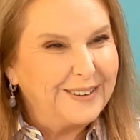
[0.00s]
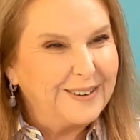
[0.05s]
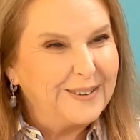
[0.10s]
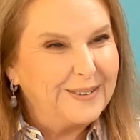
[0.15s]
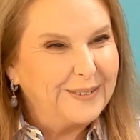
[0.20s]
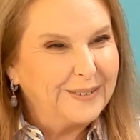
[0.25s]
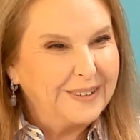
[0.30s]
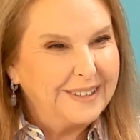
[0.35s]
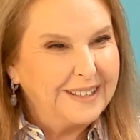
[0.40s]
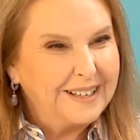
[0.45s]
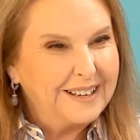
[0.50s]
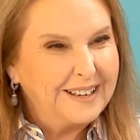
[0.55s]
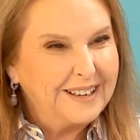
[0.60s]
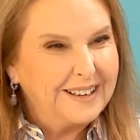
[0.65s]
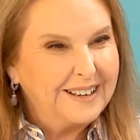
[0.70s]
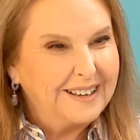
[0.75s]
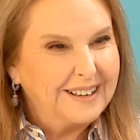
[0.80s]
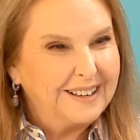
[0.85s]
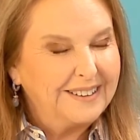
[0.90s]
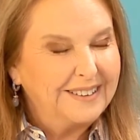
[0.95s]

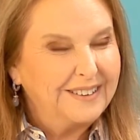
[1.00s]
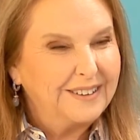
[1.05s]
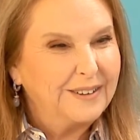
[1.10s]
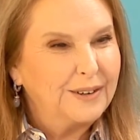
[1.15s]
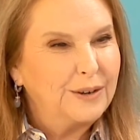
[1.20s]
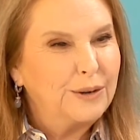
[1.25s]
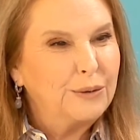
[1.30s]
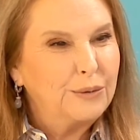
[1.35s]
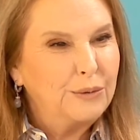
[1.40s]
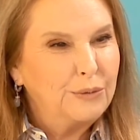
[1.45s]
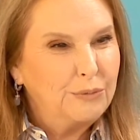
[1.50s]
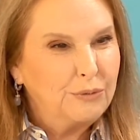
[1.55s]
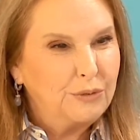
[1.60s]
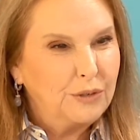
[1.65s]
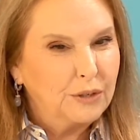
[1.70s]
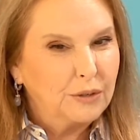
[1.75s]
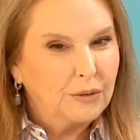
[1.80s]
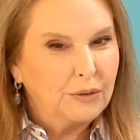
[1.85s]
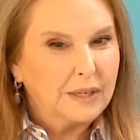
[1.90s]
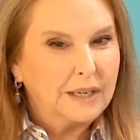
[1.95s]
own
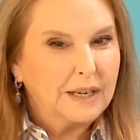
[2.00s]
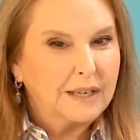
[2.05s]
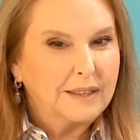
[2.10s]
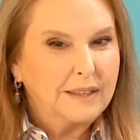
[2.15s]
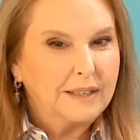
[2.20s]
view. And I